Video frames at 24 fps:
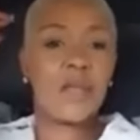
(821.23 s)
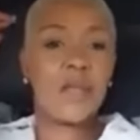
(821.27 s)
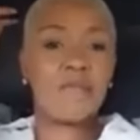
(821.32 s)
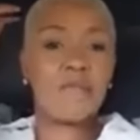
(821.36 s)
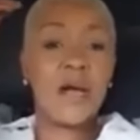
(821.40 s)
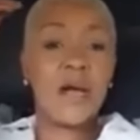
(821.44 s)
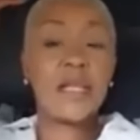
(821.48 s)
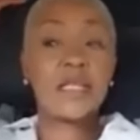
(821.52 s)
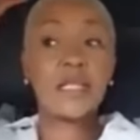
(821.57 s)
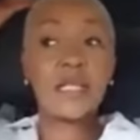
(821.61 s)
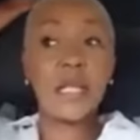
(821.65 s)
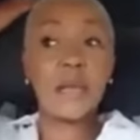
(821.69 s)

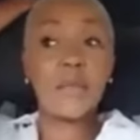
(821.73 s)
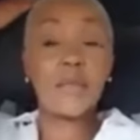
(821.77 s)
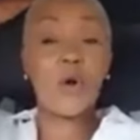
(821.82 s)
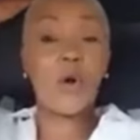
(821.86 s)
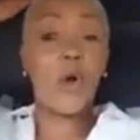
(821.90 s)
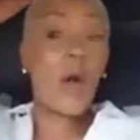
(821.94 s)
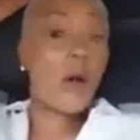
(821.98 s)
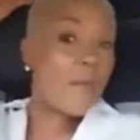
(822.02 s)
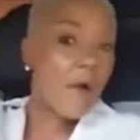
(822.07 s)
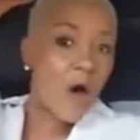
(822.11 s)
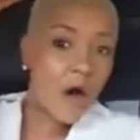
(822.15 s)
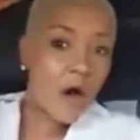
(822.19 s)
If fans them
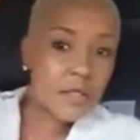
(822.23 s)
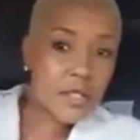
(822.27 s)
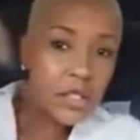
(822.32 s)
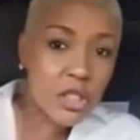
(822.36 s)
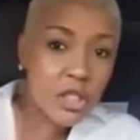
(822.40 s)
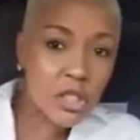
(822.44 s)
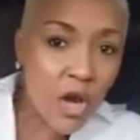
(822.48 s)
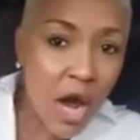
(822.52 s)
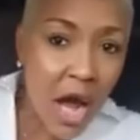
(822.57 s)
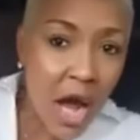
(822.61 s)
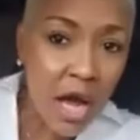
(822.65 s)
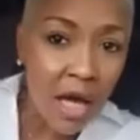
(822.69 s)
come out
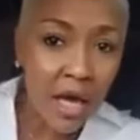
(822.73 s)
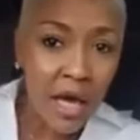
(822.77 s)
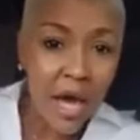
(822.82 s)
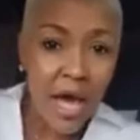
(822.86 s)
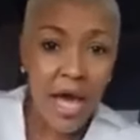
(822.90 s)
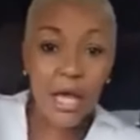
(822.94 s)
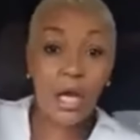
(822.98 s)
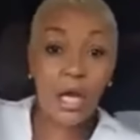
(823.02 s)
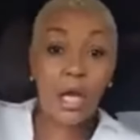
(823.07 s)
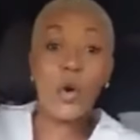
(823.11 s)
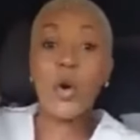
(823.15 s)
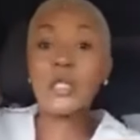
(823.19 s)
strong,
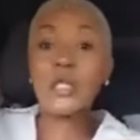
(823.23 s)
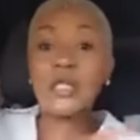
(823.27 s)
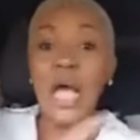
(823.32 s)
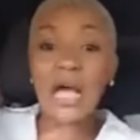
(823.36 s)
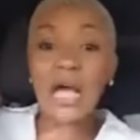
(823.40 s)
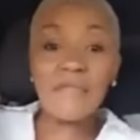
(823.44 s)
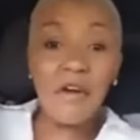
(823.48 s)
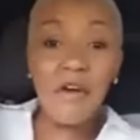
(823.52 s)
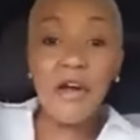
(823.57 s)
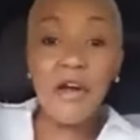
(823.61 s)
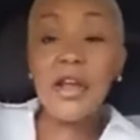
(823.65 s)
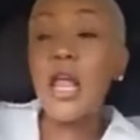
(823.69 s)
I close
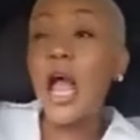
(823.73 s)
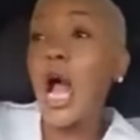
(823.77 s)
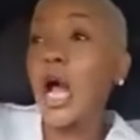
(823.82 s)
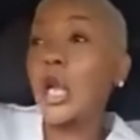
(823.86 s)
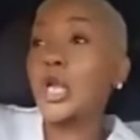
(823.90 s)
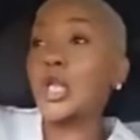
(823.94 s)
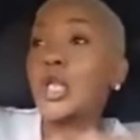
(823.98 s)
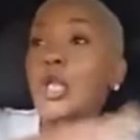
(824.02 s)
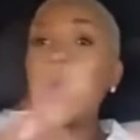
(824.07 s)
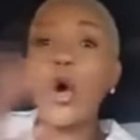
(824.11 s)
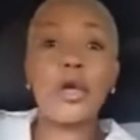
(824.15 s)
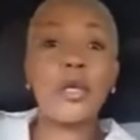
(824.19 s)
up already
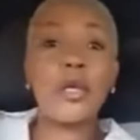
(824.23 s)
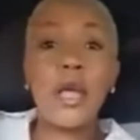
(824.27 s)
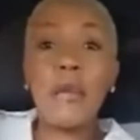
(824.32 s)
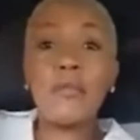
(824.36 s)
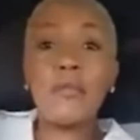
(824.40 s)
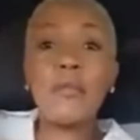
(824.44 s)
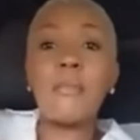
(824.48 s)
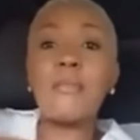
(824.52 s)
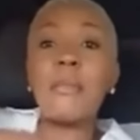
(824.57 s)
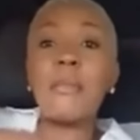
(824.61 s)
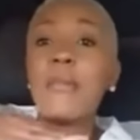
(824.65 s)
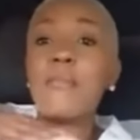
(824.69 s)
and don't
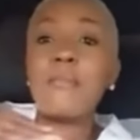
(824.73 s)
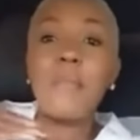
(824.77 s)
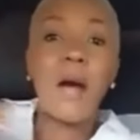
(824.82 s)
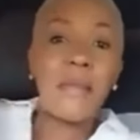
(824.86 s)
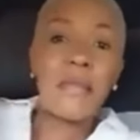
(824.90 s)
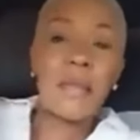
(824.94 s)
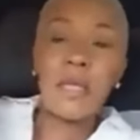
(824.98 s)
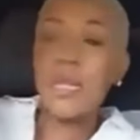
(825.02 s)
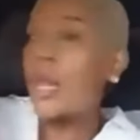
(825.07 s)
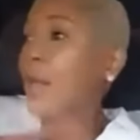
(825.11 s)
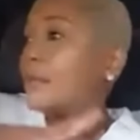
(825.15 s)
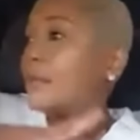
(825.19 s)
them
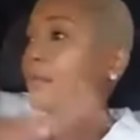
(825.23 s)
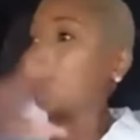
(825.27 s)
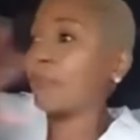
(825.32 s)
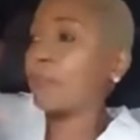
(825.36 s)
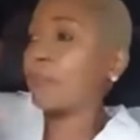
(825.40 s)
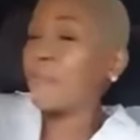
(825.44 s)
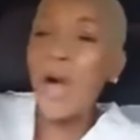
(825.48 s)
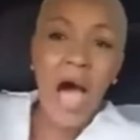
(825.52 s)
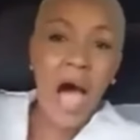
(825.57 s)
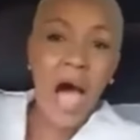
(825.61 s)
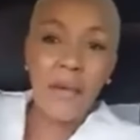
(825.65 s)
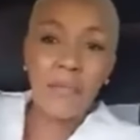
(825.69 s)
remember me,
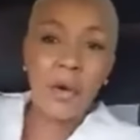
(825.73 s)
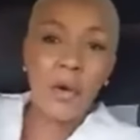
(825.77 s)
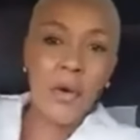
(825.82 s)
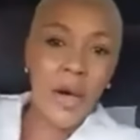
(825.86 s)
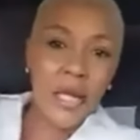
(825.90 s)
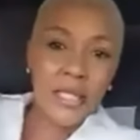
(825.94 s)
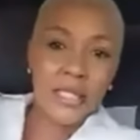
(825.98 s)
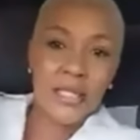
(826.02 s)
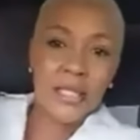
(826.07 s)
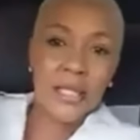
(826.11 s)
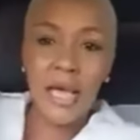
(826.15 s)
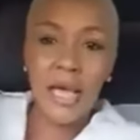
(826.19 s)
them park me
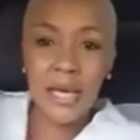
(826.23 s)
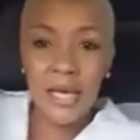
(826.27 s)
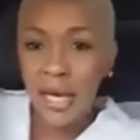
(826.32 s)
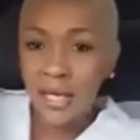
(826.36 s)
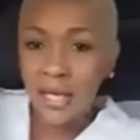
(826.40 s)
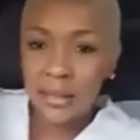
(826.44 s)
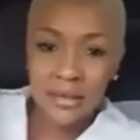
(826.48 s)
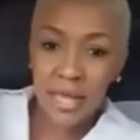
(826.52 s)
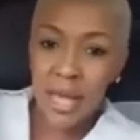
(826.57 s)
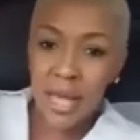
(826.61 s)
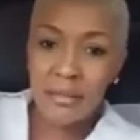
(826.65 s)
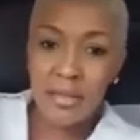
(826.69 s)
one side
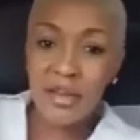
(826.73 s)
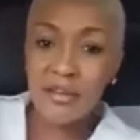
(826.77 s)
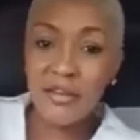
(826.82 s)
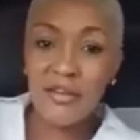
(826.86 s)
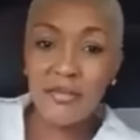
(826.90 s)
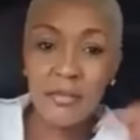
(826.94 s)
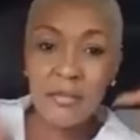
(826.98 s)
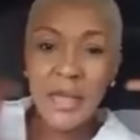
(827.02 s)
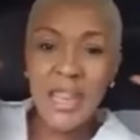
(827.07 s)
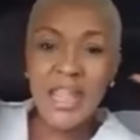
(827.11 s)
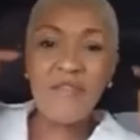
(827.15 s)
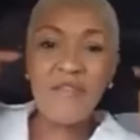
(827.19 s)
long time.
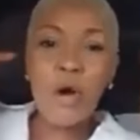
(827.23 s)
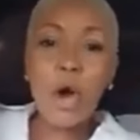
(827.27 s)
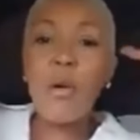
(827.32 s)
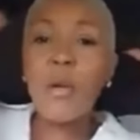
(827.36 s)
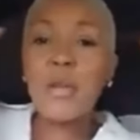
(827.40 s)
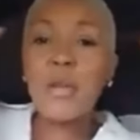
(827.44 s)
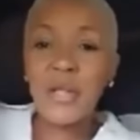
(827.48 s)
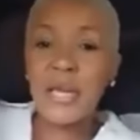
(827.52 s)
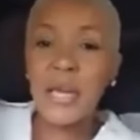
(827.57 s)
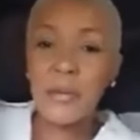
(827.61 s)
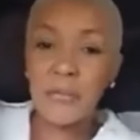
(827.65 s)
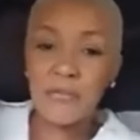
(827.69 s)
They leave a
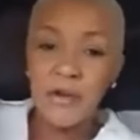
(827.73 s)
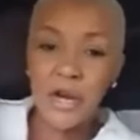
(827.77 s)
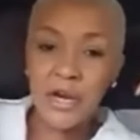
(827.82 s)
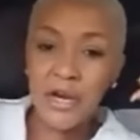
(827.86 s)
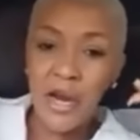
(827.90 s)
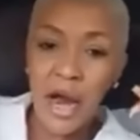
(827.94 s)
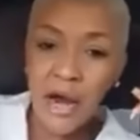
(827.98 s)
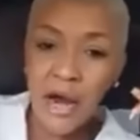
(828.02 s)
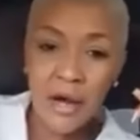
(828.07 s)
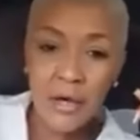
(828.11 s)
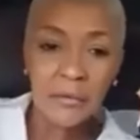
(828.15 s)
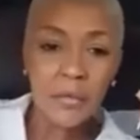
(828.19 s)
copy of them
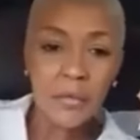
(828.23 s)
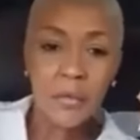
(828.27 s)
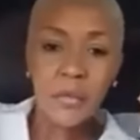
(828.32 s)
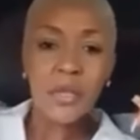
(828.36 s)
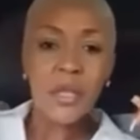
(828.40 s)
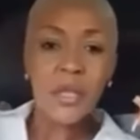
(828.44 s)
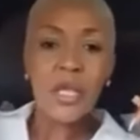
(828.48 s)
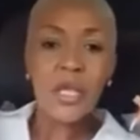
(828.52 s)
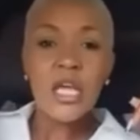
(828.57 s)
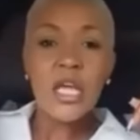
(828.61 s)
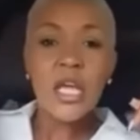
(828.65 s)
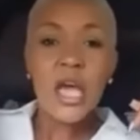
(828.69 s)
radar.
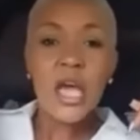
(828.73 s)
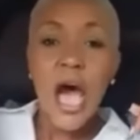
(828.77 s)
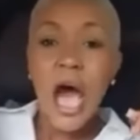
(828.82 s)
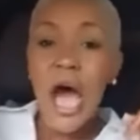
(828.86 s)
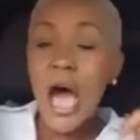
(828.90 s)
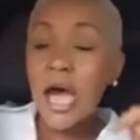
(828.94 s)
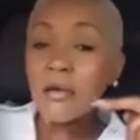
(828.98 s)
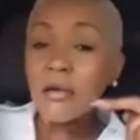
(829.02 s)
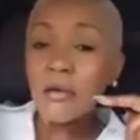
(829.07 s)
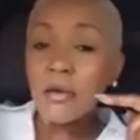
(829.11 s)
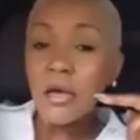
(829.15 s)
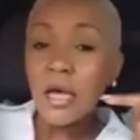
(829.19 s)

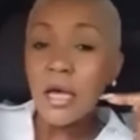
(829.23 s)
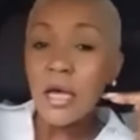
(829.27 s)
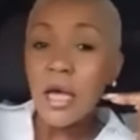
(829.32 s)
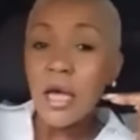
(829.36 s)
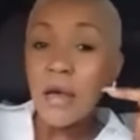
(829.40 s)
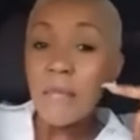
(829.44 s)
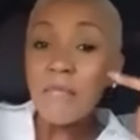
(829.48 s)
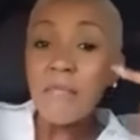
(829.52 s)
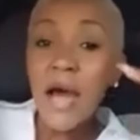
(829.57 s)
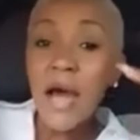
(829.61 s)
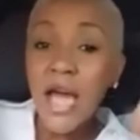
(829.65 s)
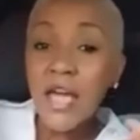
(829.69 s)
And
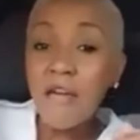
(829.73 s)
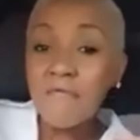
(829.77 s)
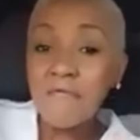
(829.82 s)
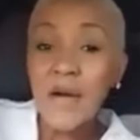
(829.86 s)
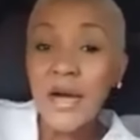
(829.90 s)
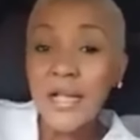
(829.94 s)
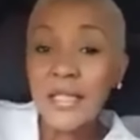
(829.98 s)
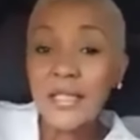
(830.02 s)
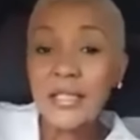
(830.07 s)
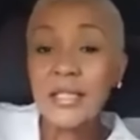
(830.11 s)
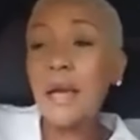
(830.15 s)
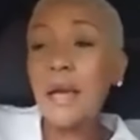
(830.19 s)
my
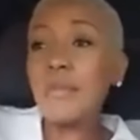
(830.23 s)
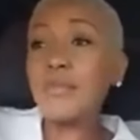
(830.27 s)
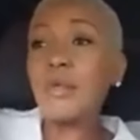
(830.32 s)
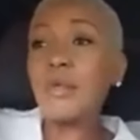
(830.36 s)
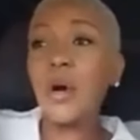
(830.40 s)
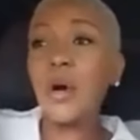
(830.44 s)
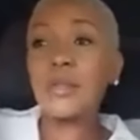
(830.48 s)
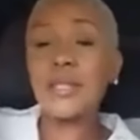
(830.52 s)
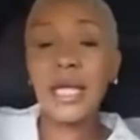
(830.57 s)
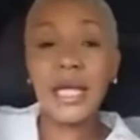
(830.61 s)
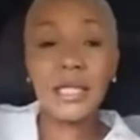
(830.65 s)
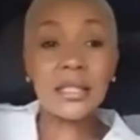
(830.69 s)
fans them
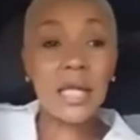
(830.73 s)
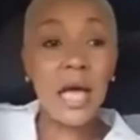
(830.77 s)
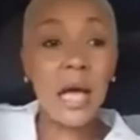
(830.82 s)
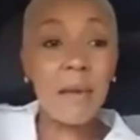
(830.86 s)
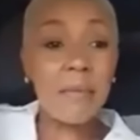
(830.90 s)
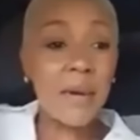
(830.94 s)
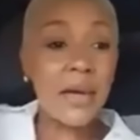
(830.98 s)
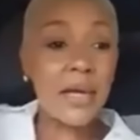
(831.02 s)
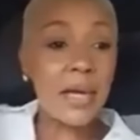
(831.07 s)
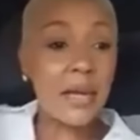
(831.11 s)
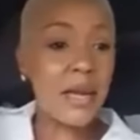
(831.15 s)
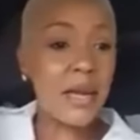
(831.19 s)
now take it
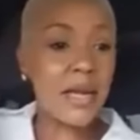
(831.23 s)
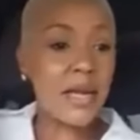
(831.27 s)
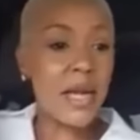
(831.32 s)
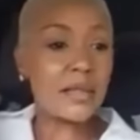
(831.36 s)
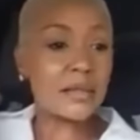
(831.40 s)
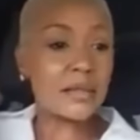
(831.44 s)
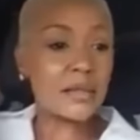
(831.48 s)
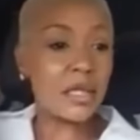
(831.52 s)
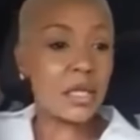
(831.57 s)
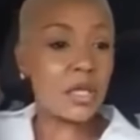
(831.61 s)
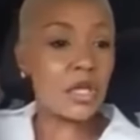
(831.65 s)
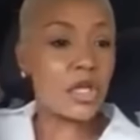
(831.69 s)
up on them head
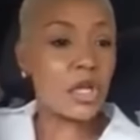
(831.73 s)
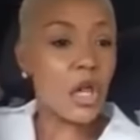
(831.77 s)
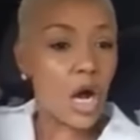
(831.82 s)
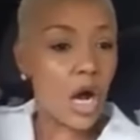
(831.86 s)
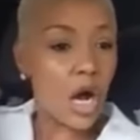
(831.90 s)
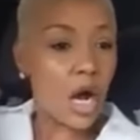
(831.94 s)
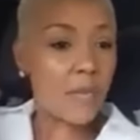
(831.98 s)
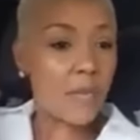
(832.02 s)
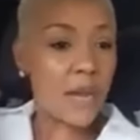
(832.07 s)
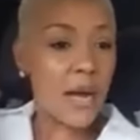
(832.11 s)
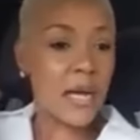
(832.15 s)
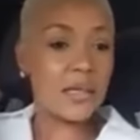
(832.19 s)
and say,
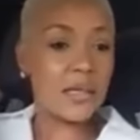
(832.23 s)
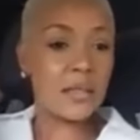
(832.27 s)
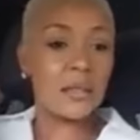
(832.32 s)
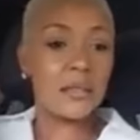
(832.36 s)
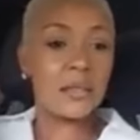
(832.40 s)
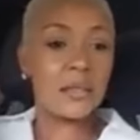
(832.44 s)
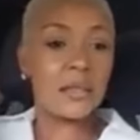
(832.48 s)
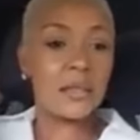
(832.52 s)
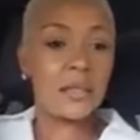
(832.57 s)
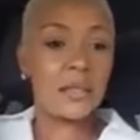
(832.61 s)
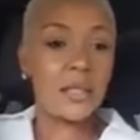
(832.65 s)
no man,